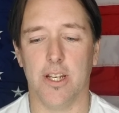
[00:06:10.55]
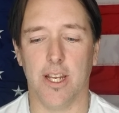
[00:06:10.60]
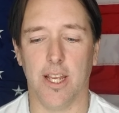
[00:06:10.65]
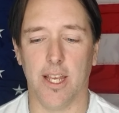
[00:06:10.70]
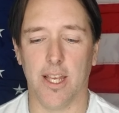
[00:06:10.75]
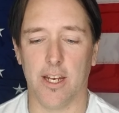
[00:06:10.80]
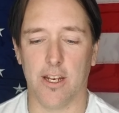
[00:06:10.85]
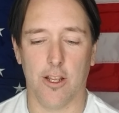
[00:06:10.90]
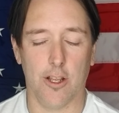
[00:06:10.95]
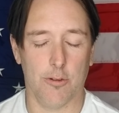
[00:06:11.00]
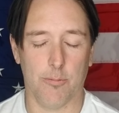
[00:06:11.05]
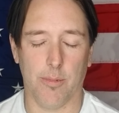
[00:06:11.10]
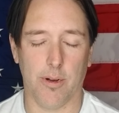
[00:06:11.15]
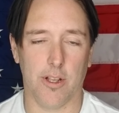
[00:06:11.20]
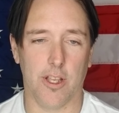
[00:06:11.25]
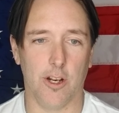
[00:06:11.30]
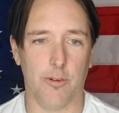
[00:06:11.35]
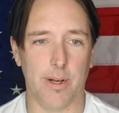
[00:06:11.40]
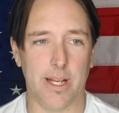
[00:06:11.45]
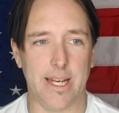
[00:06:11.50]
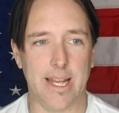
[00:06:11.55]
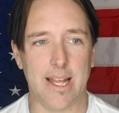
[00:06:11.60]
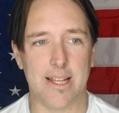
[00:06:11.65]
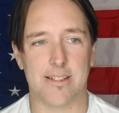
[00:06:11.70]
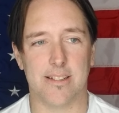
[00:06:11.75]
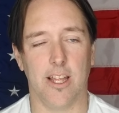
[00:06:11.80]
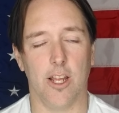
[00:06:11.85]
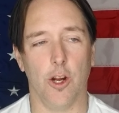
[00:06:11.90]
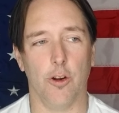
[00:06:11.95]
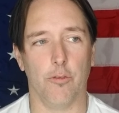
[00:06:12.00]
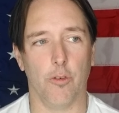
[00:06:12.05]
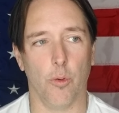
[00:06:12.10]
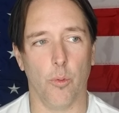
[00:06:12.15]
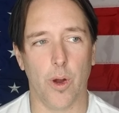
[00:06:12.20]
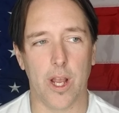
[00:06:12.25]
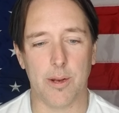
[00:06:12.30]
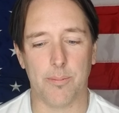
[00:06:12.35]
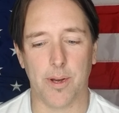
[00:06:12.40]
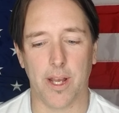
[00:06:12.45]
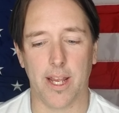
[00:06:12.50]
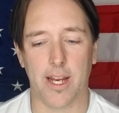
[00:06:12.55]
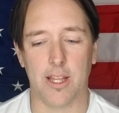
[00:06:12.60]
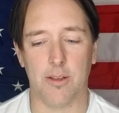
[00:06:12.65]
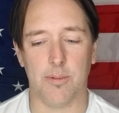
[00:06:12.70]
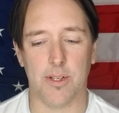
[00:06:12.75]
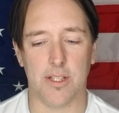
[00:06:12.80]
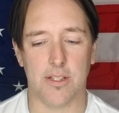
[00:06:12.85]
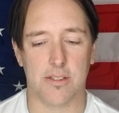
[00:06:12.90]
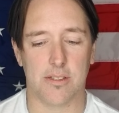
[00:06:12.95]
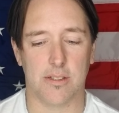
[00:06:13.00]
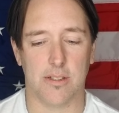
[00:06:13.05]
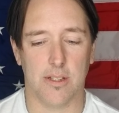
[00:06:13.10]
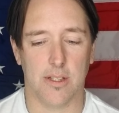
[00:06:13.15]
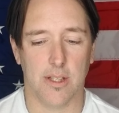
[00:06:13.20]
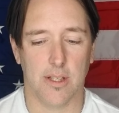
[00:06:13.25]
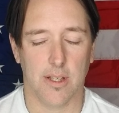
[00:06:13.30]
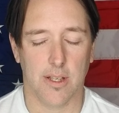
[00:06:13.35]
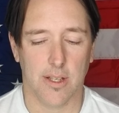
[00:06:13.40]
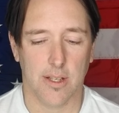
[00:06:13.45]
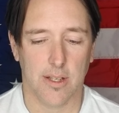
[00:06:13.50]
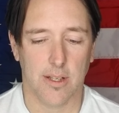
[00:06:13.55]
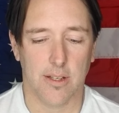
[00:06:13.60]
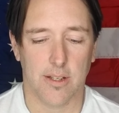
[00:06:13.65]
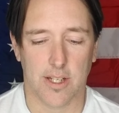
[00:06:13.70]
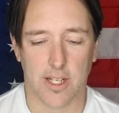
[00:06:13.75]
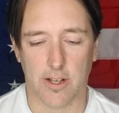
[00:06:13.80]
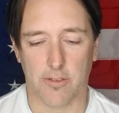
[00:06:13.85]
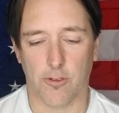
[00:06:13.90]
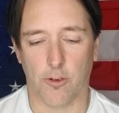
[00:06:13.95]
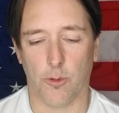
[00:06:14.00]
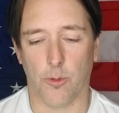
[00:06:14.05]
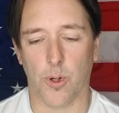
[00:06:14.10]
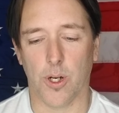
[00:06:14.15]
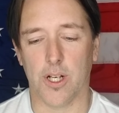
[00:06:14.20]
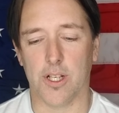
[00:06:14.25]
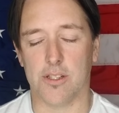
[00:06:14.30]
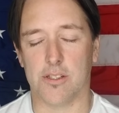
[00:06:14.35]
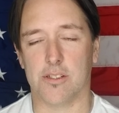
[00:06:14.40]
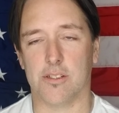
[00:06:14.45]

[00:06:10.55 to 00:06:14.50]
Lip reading: And, my dad's not overweight by any means, never was.